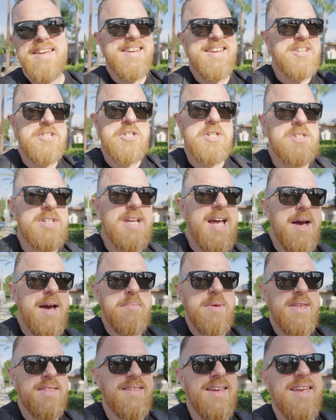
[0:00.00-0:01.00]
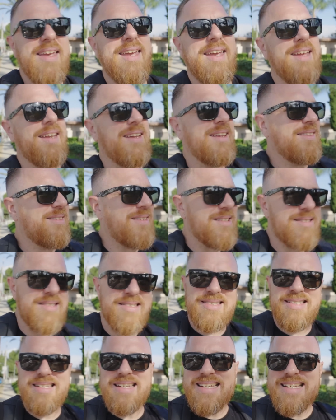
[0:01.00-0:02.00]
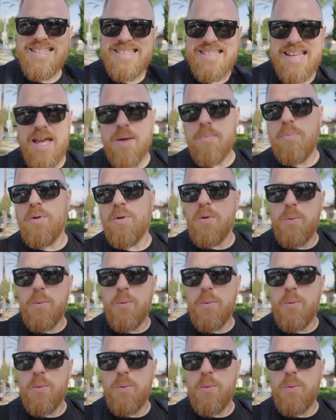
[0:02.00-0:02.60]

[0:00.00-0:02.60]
It just got me thinking, this is an example